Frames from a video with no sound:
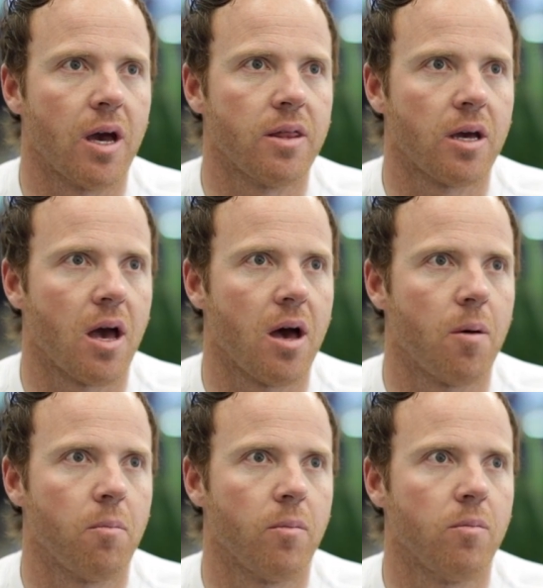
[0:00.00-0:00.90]
I think,
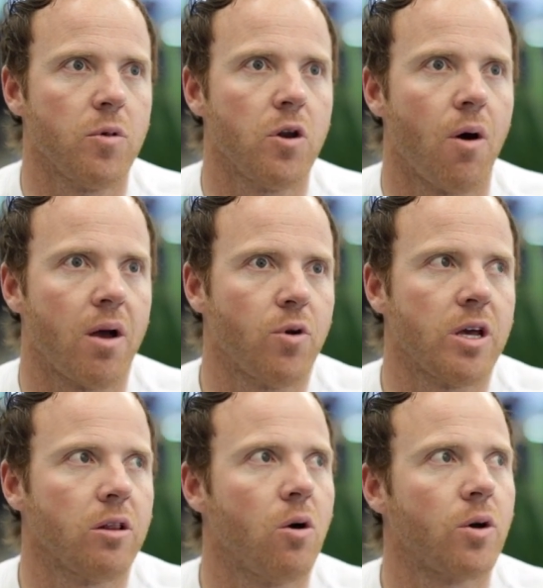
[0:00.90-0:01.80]
I
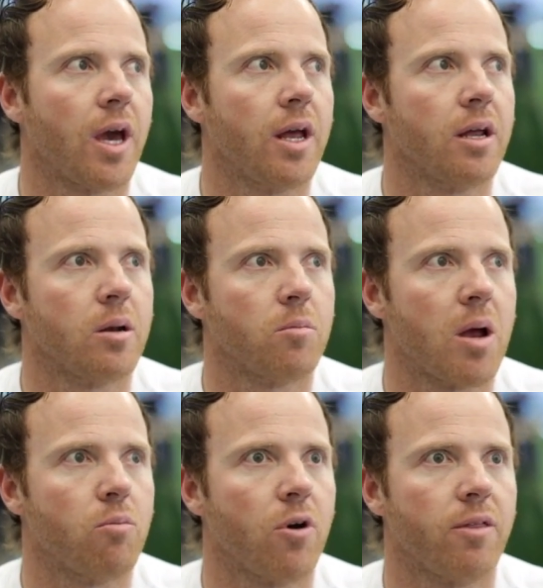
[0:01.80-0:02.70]
relocated
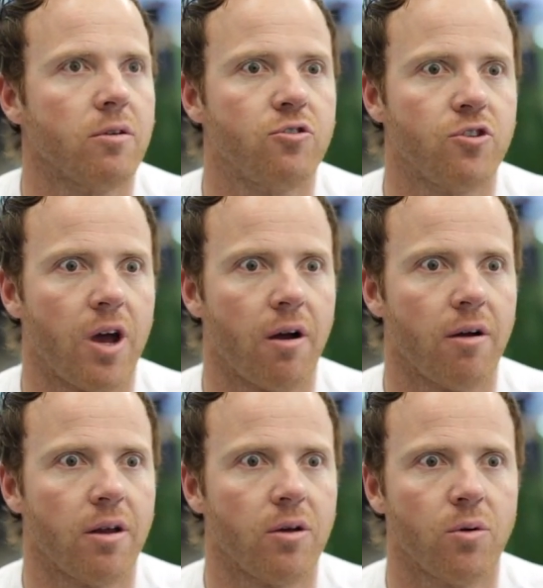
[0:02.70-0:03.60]
my brother
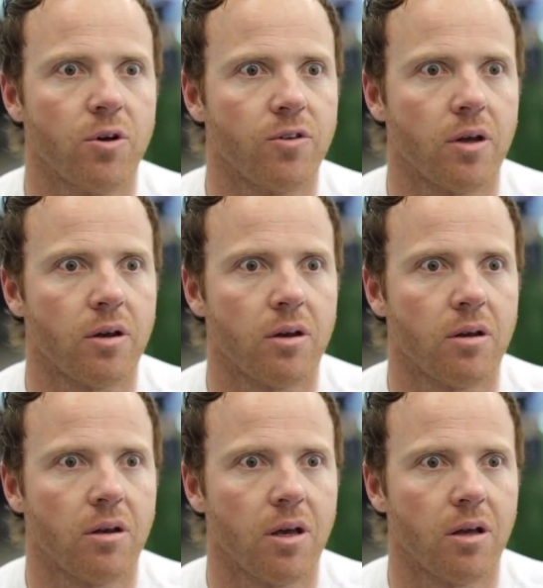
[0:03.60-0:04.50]
Jared, who was at
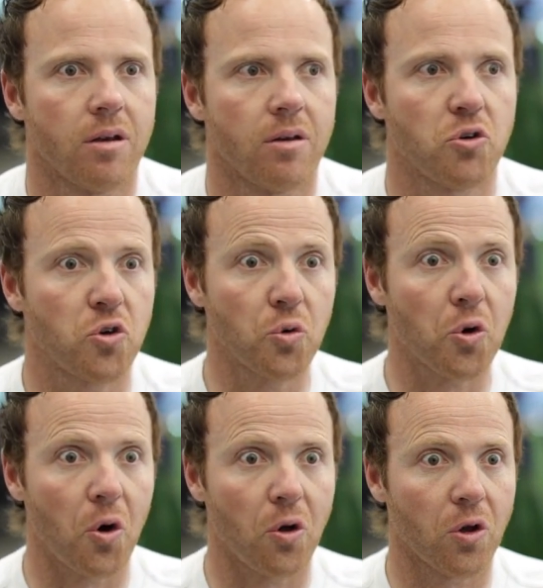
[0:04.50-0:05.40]

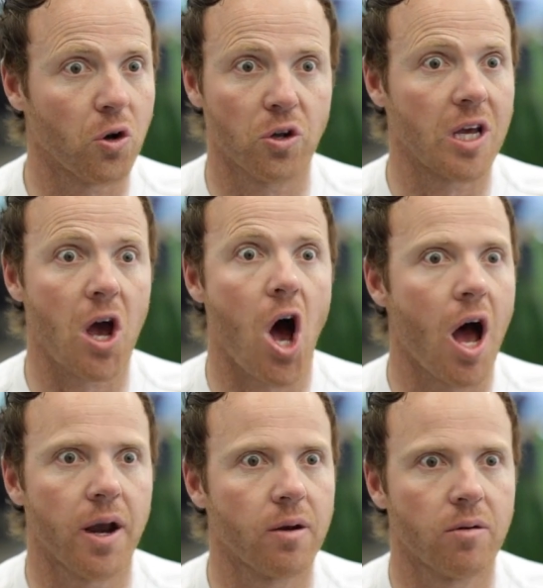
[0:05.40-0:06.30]
Google early
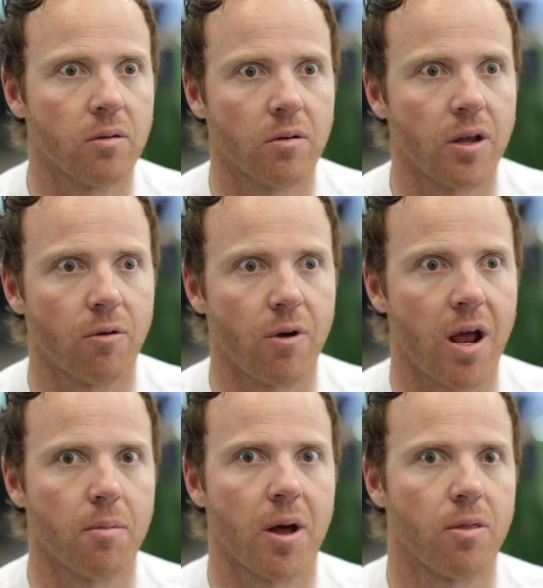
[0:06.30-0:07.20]
on and,
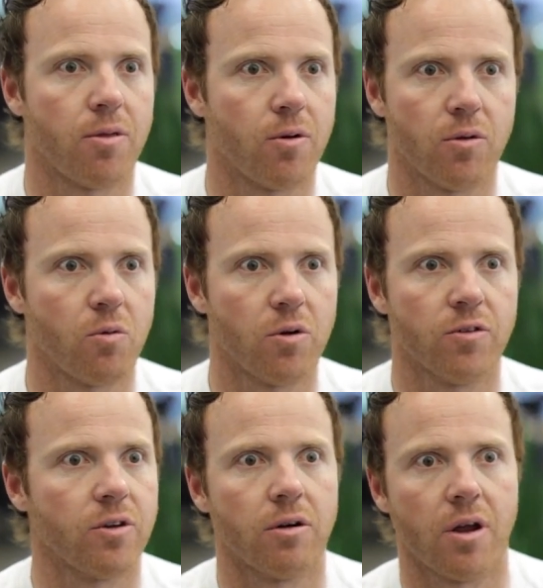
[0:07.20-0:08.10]
ran about a third of the
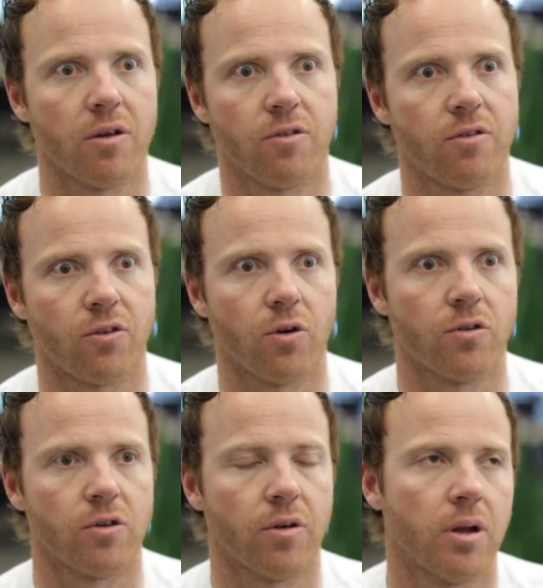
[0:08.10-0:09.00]
world's internet
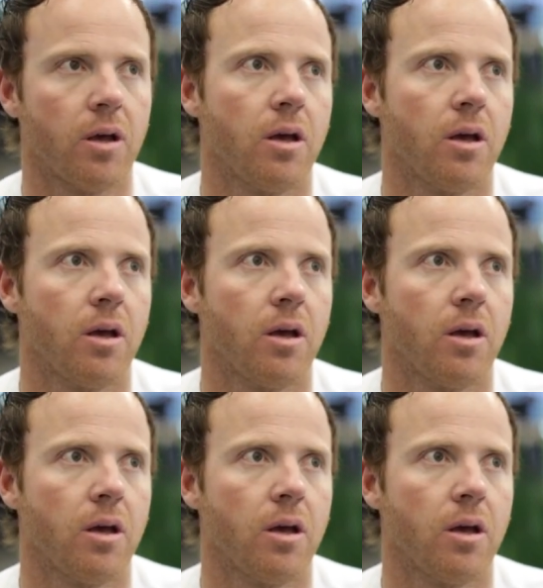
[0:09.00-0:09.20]
search, and,